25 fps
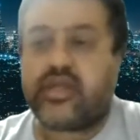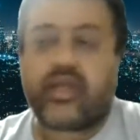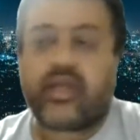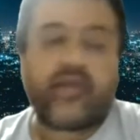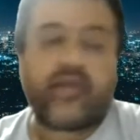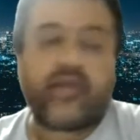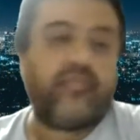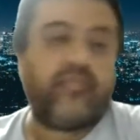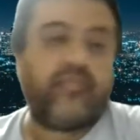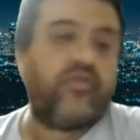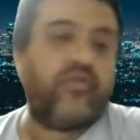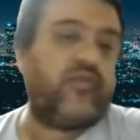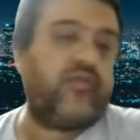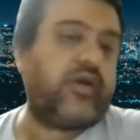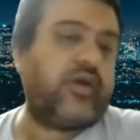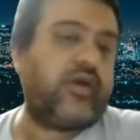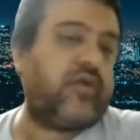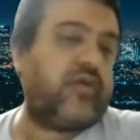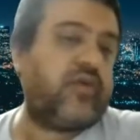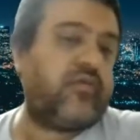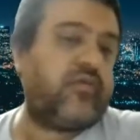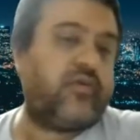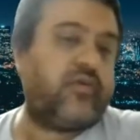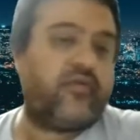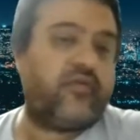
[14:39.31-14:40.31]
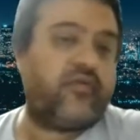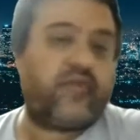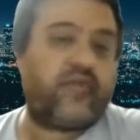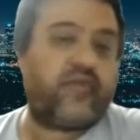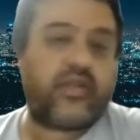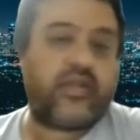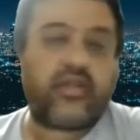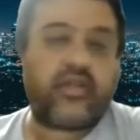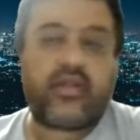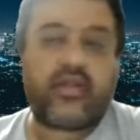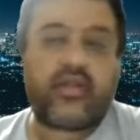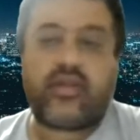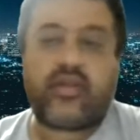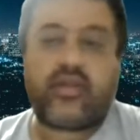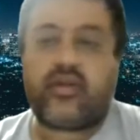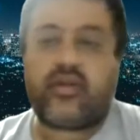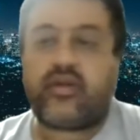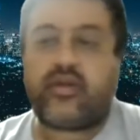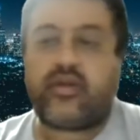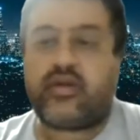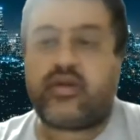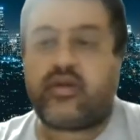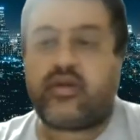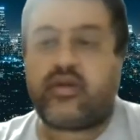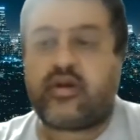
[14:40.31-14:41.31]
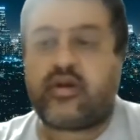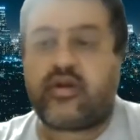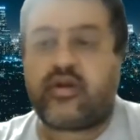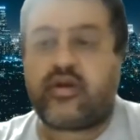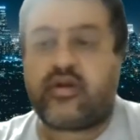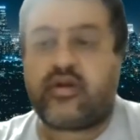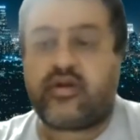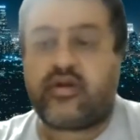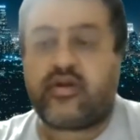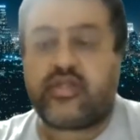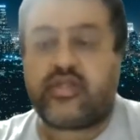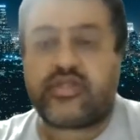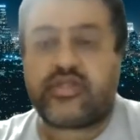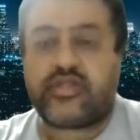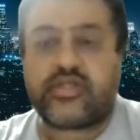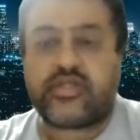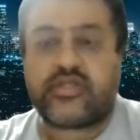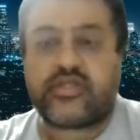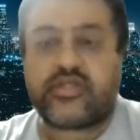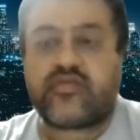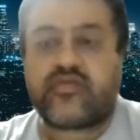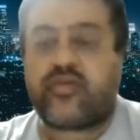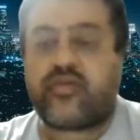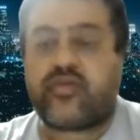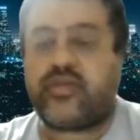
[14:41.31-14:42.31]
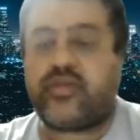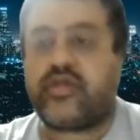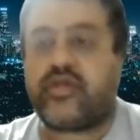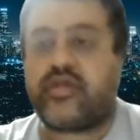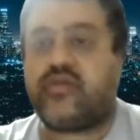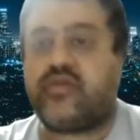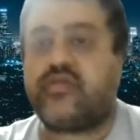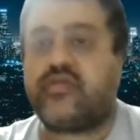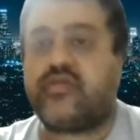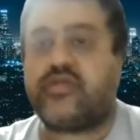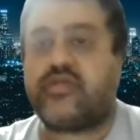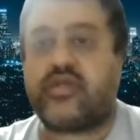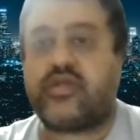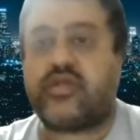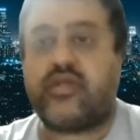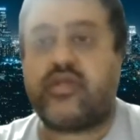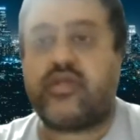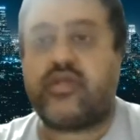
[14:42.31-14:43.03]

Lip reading: I'll move down further distance from the university,